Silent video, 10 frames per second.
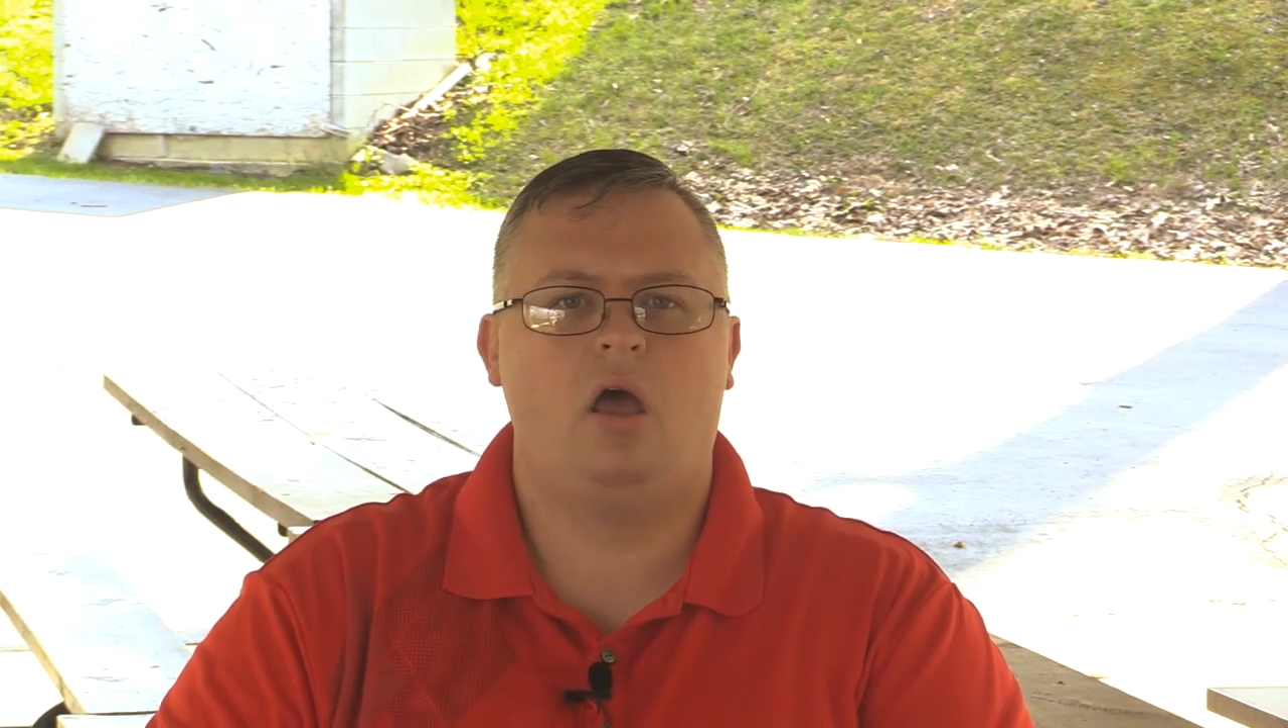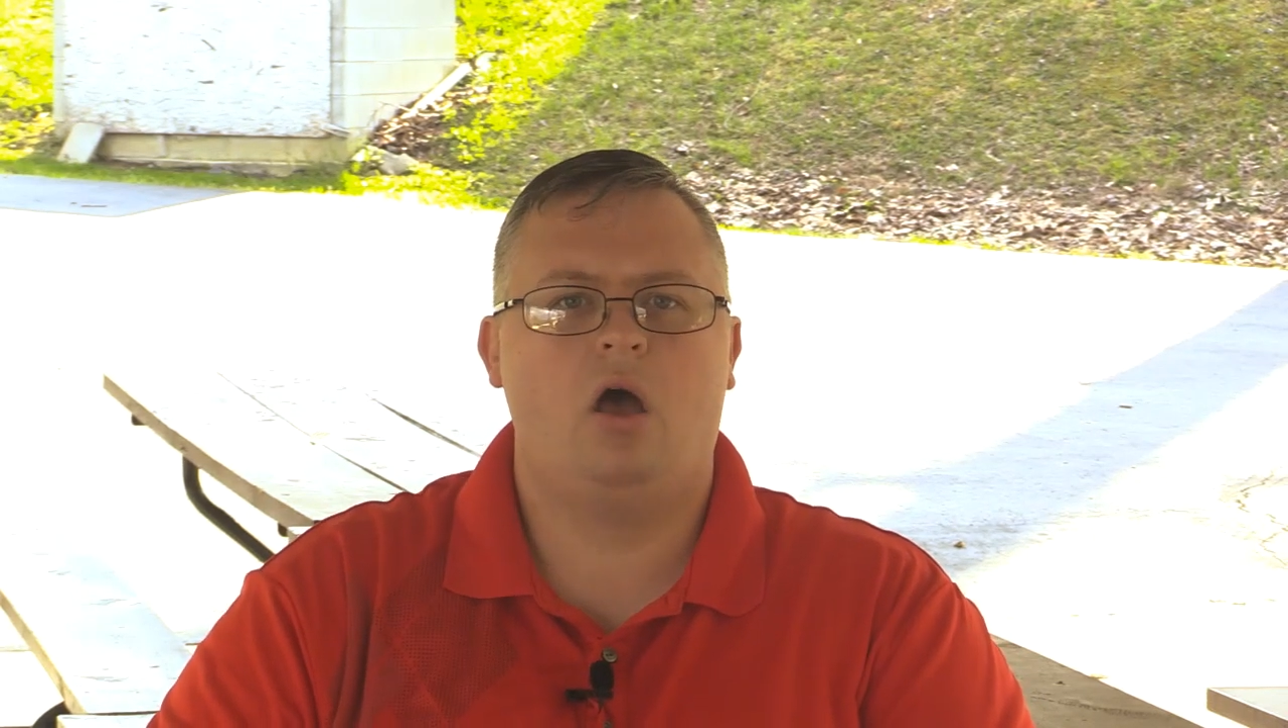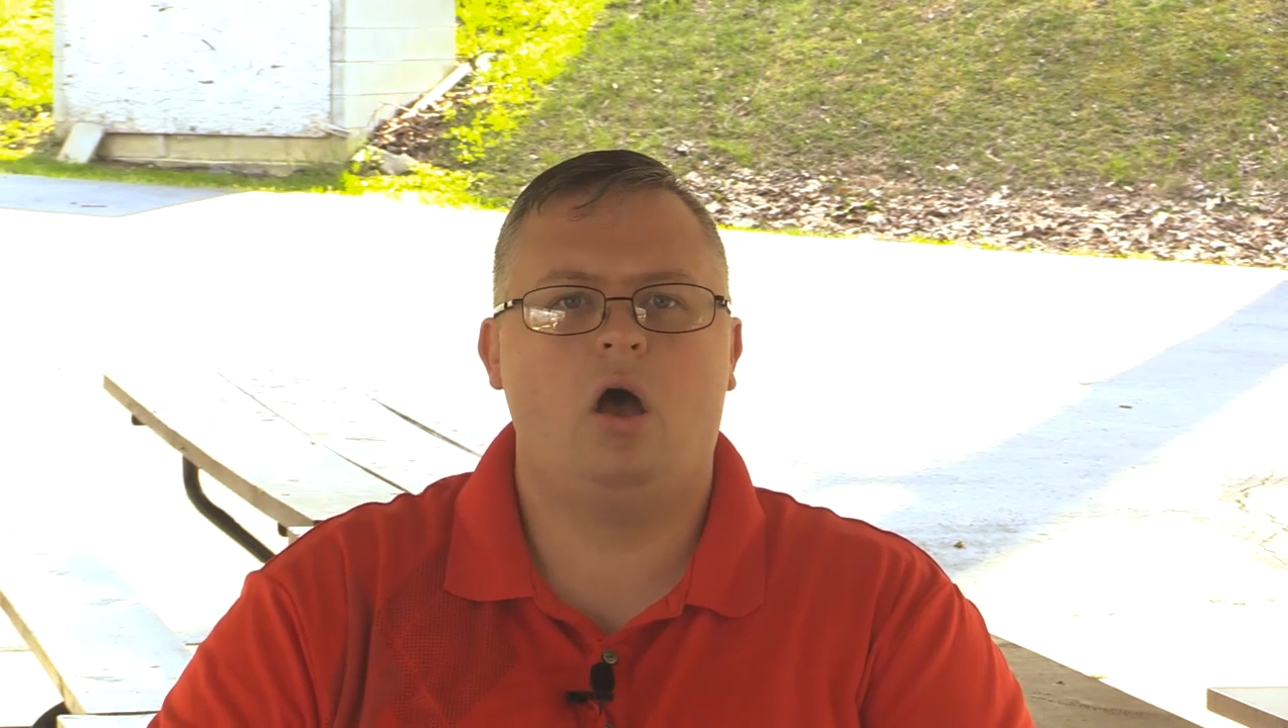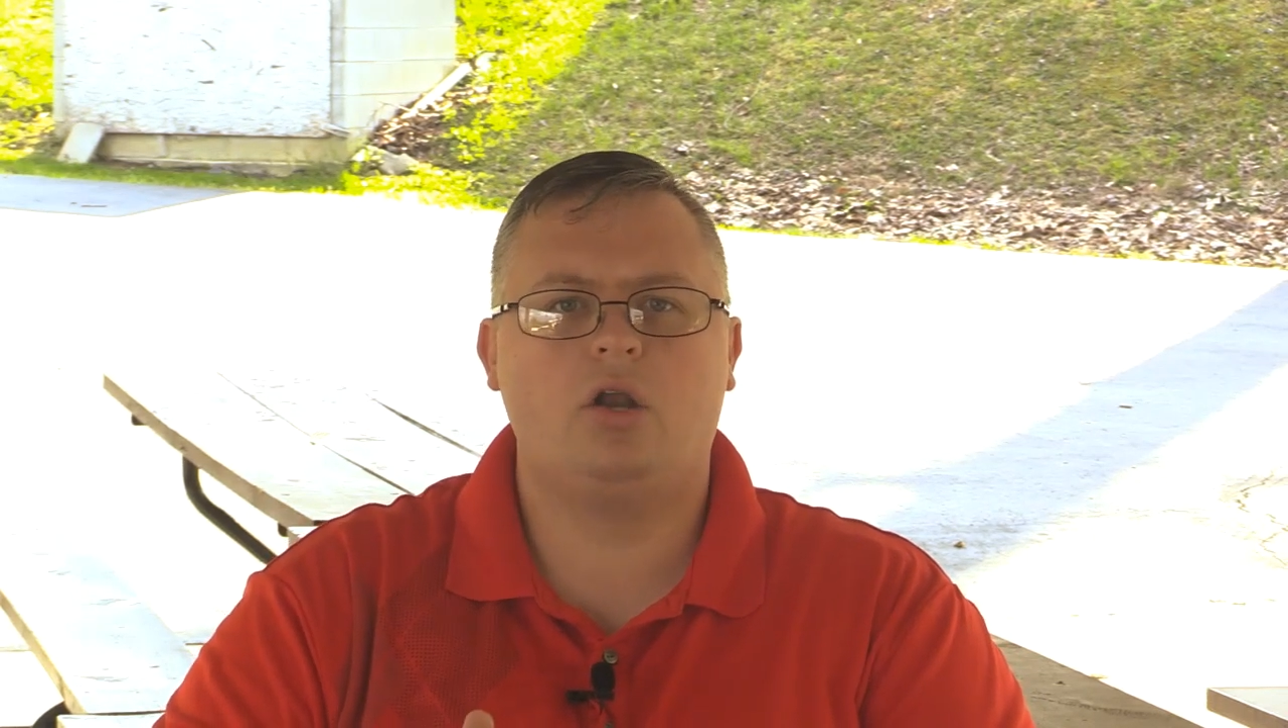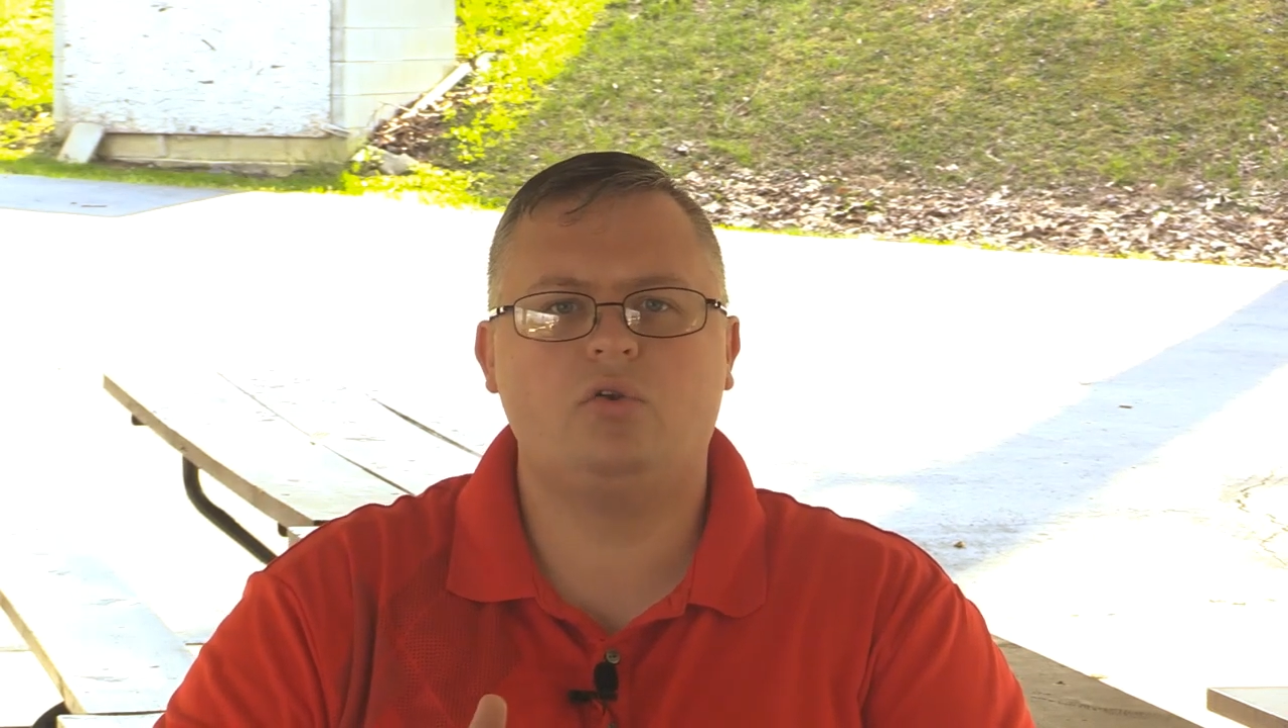
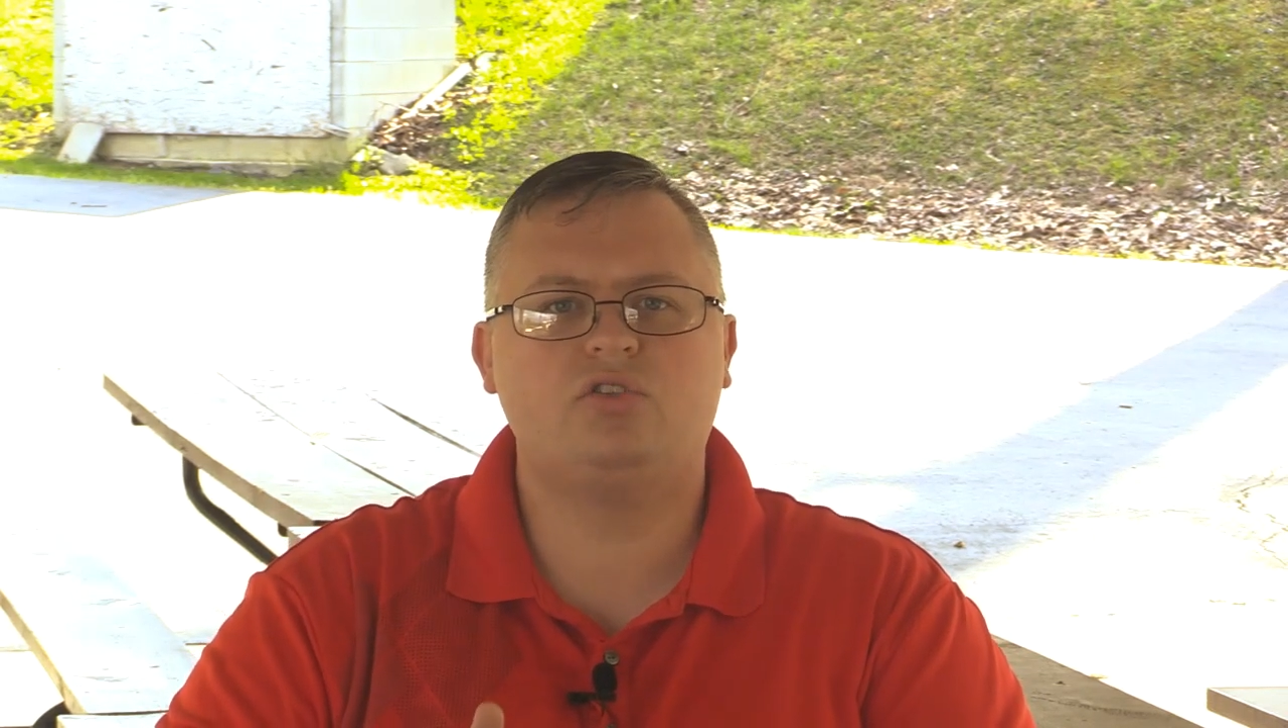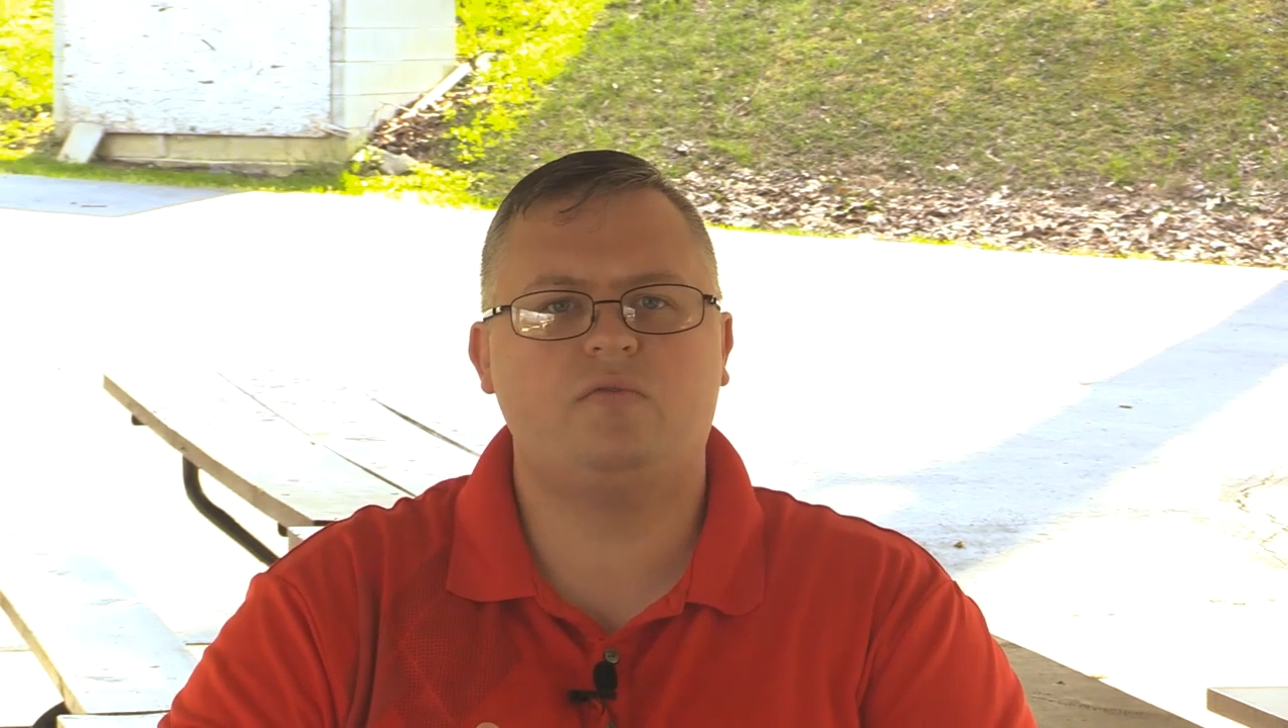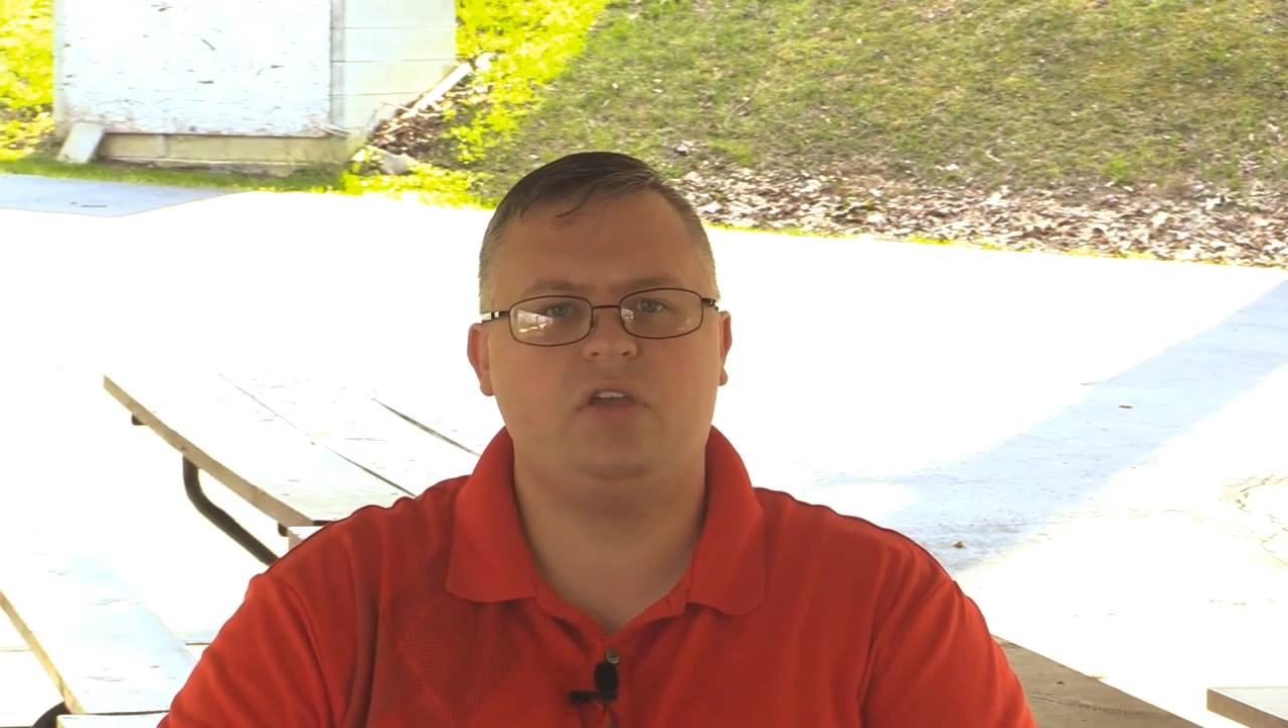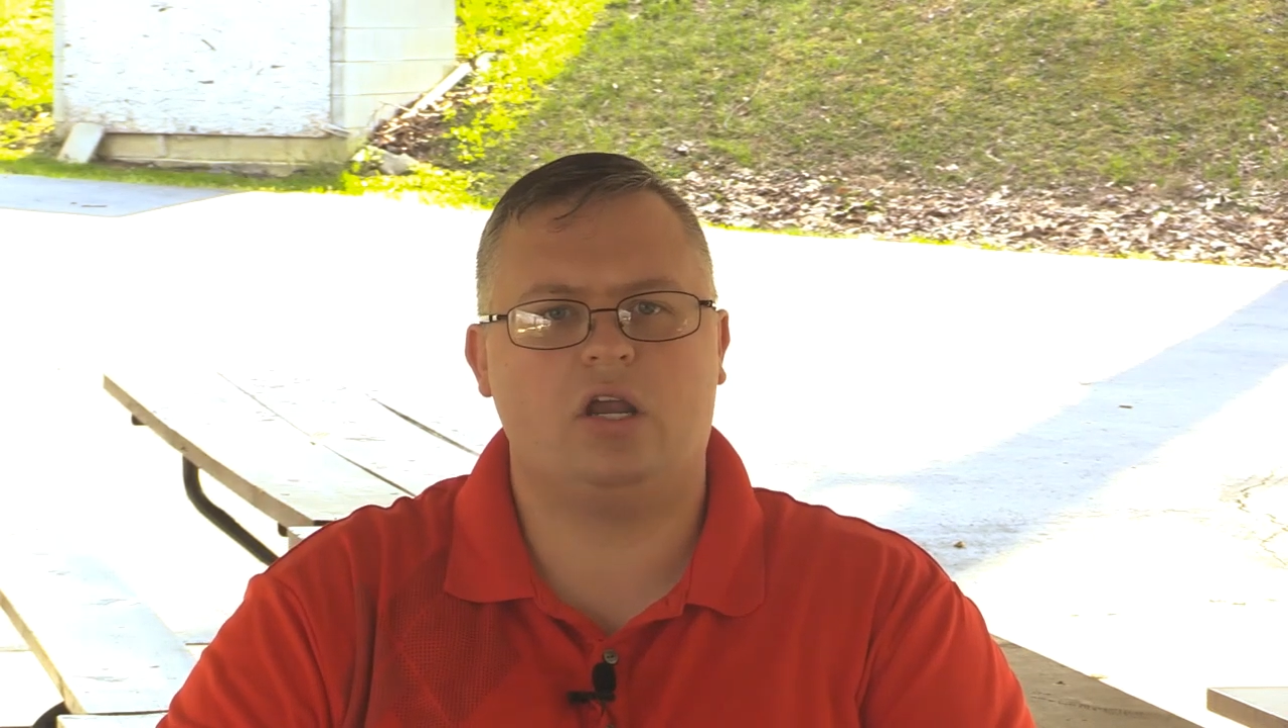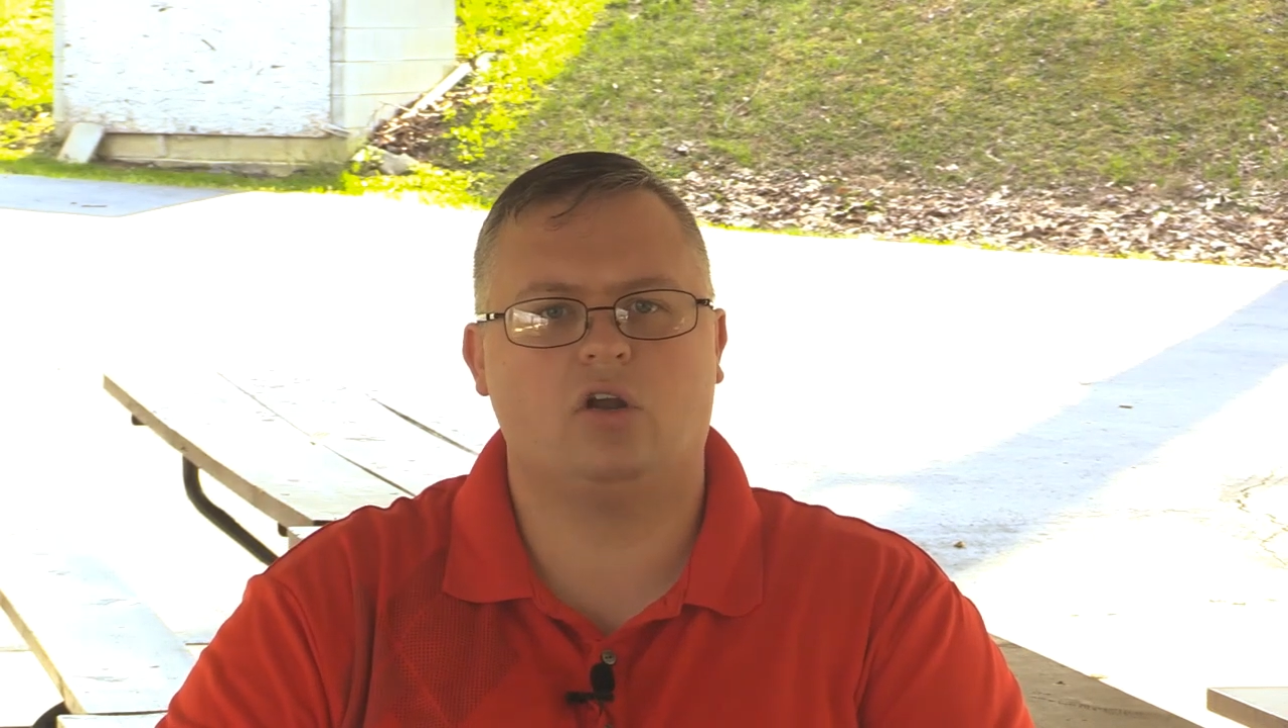hundreds
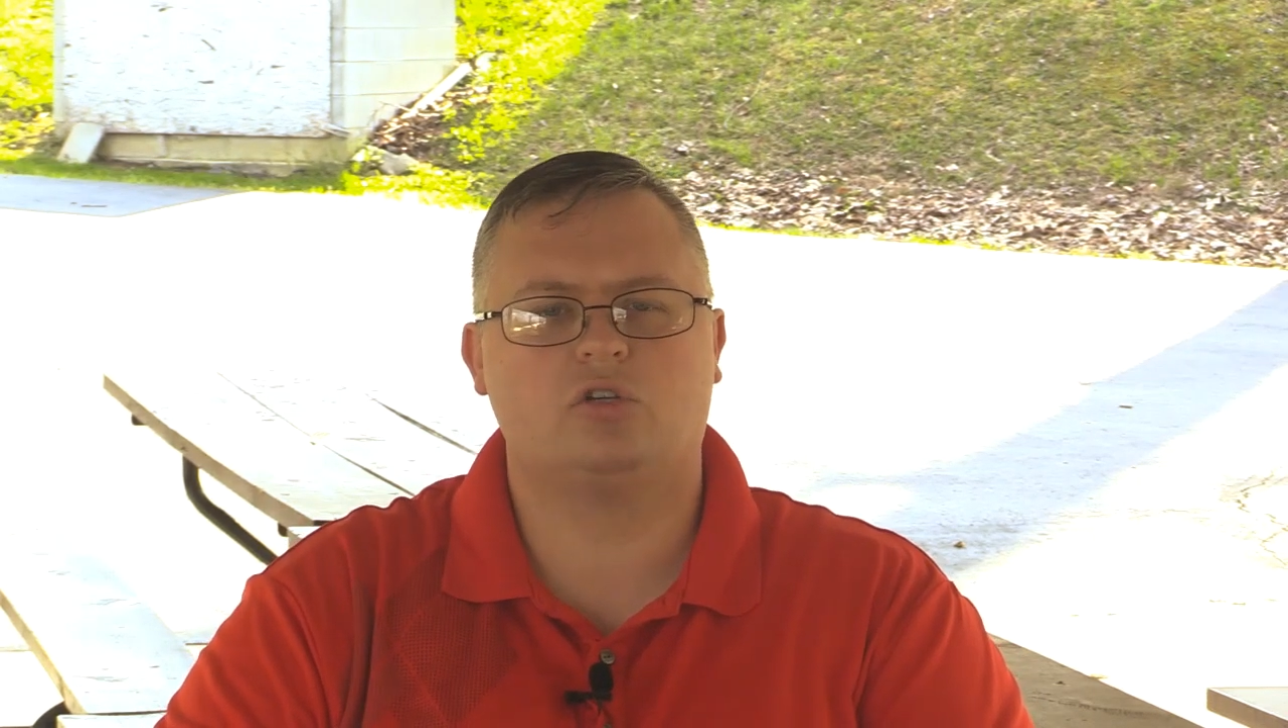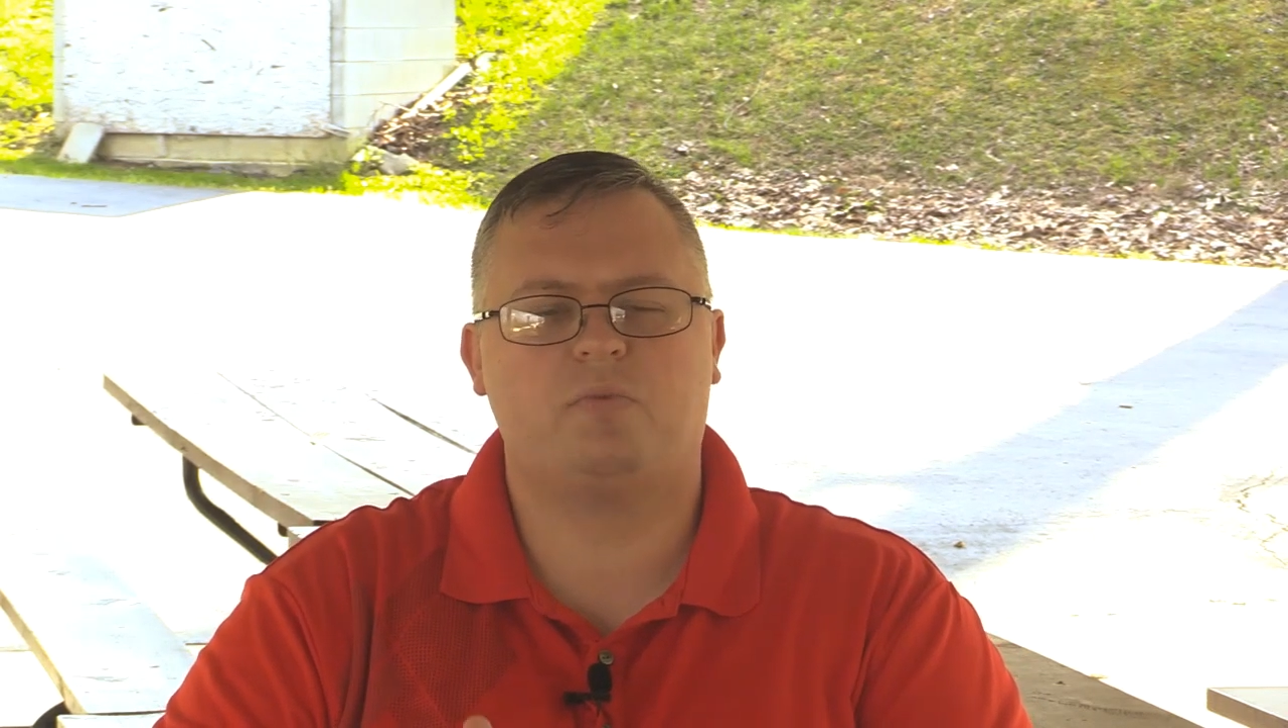of years